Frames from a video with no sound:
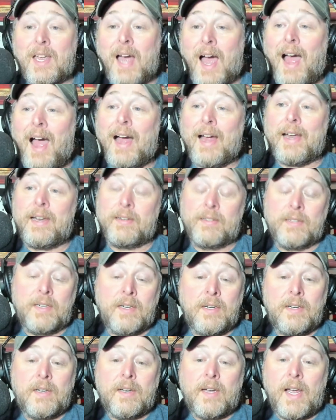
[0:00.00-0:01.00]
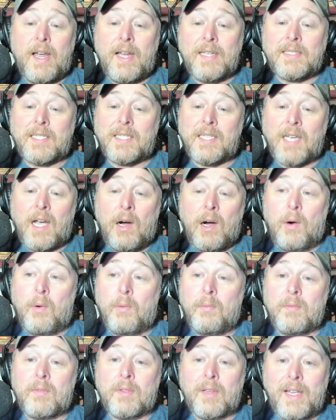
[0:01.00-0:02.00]
guy. And
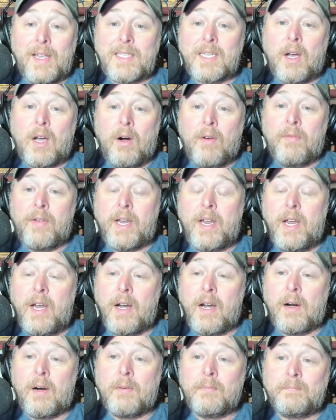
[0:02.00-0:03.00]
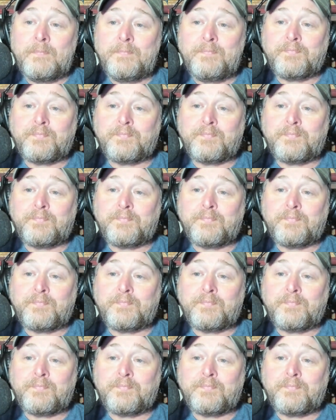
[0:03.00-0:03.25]
so let's go over here.